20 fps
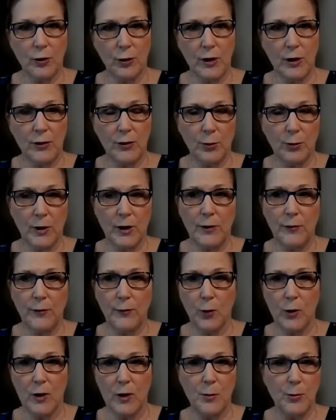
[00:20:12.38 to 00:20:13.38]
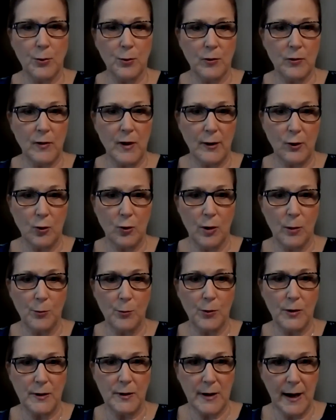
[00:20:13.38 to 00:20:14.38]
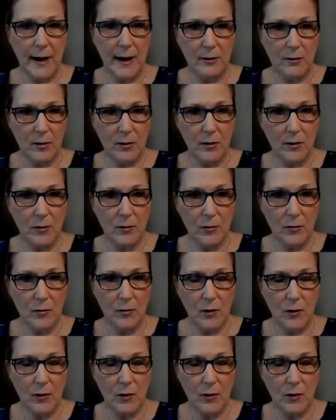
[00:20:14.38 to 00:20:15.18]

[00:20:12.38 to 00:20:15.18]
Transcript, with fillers: 33 to 40% corporate taxes.